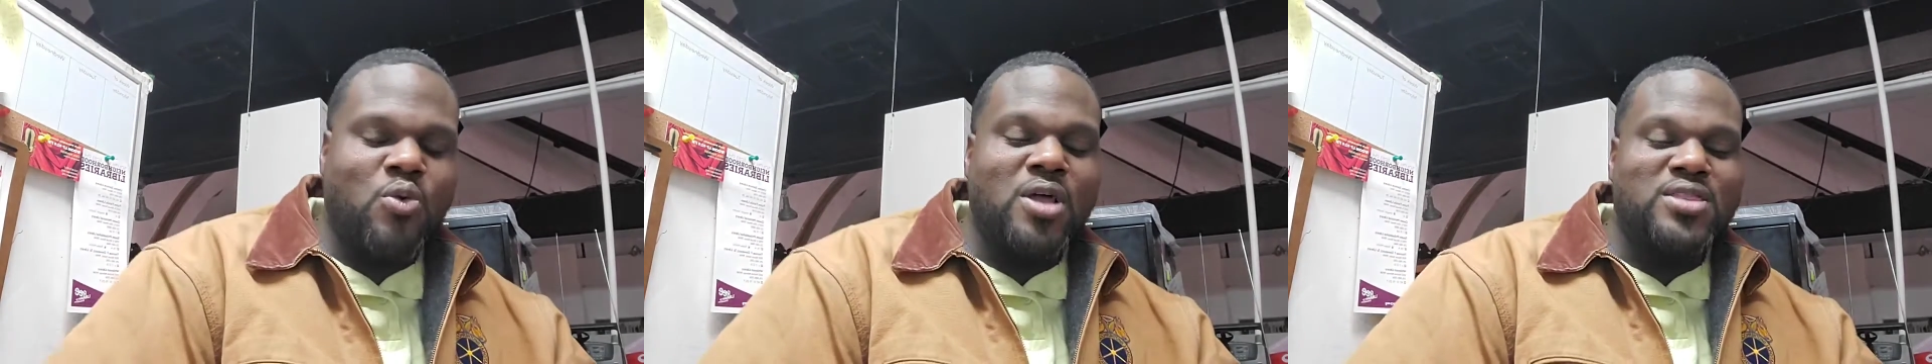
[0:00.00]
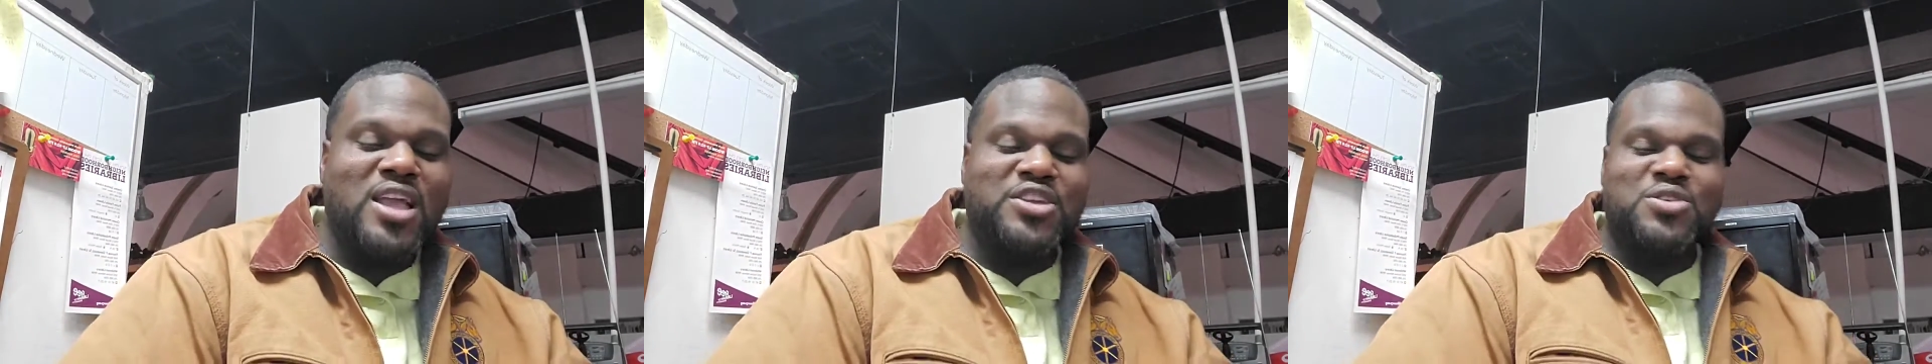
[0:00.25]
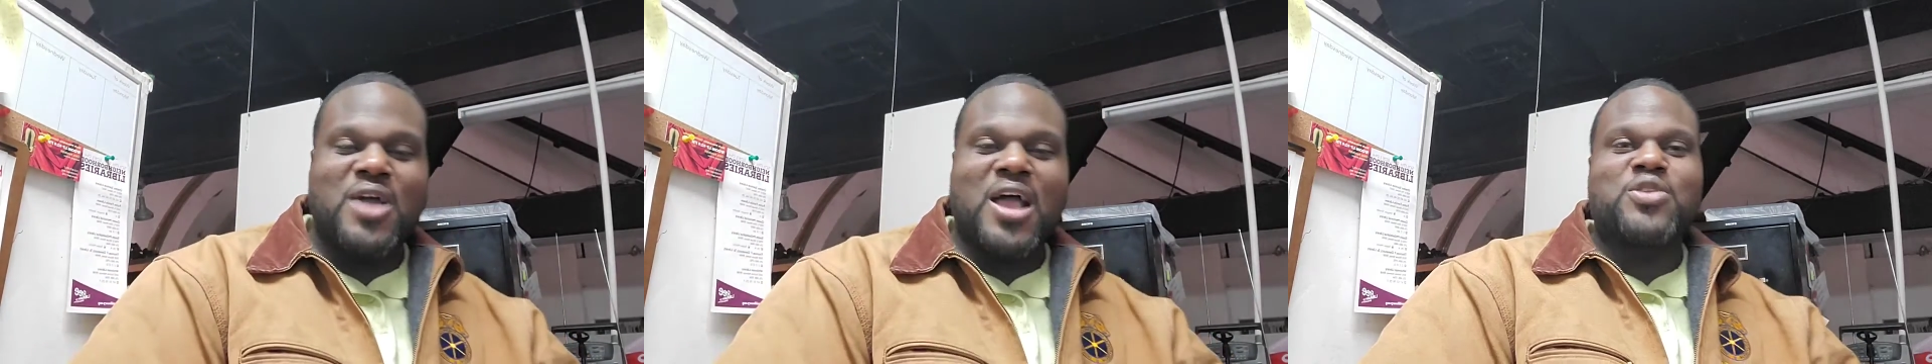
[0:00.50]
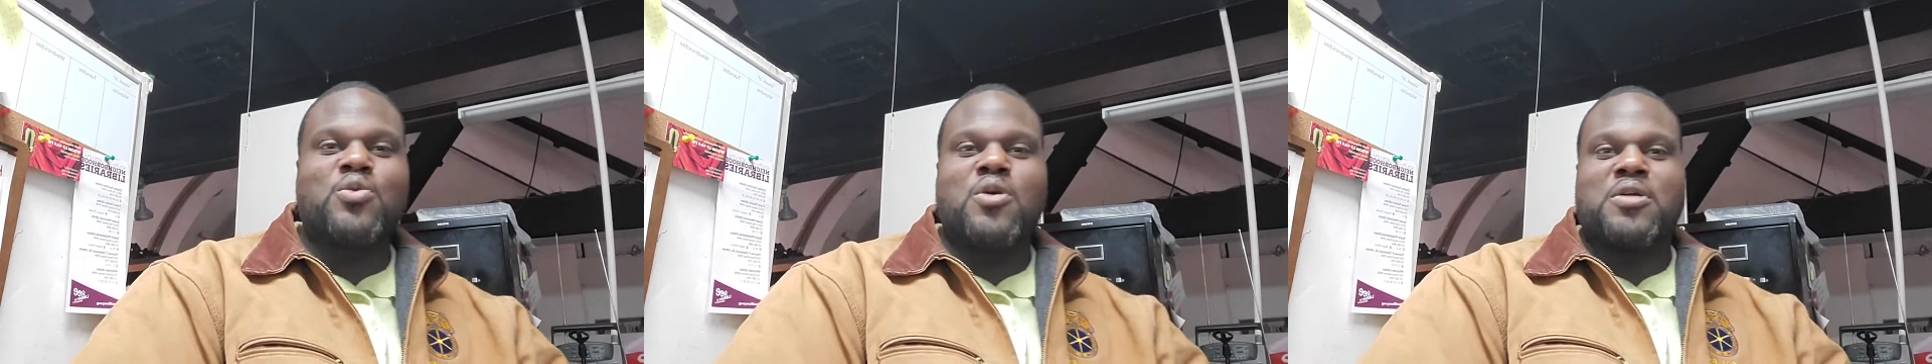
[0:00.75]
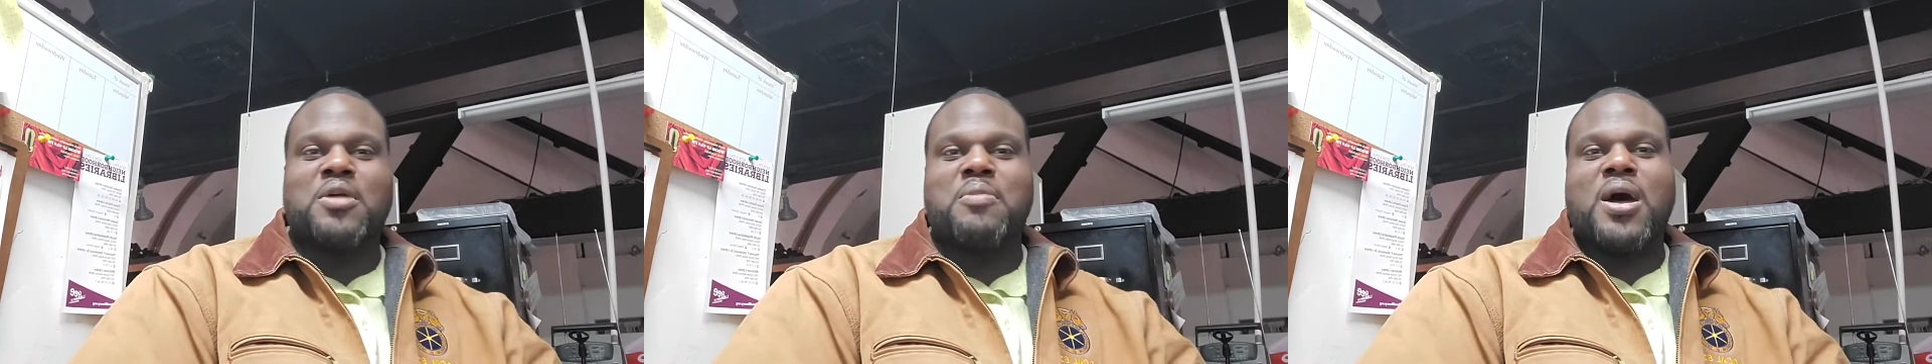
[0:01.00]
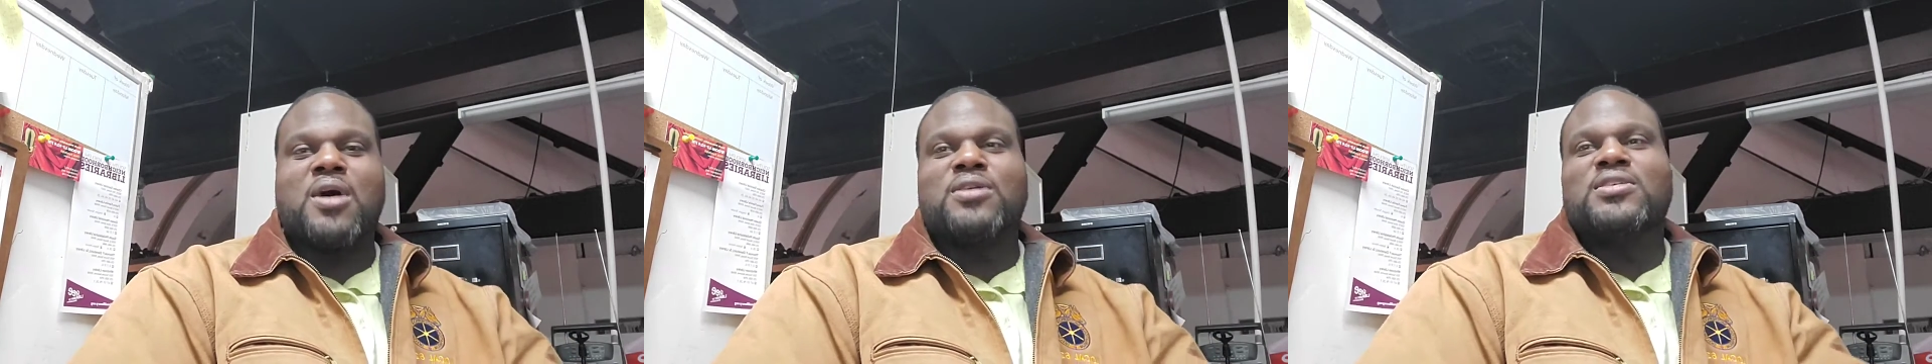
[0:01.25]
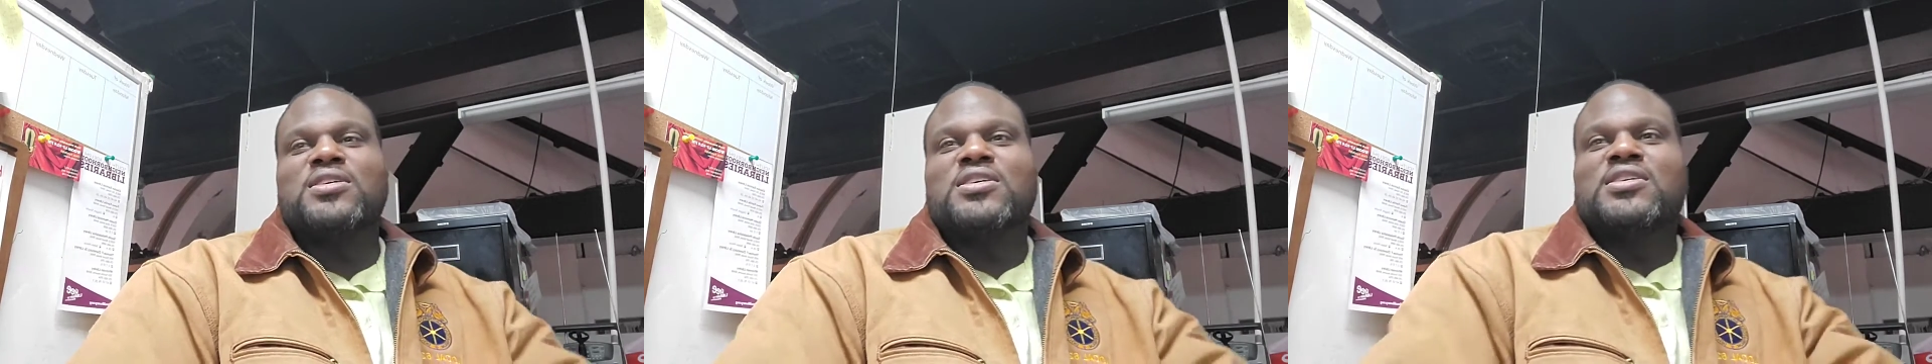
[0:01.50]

one things you don't have to worry about.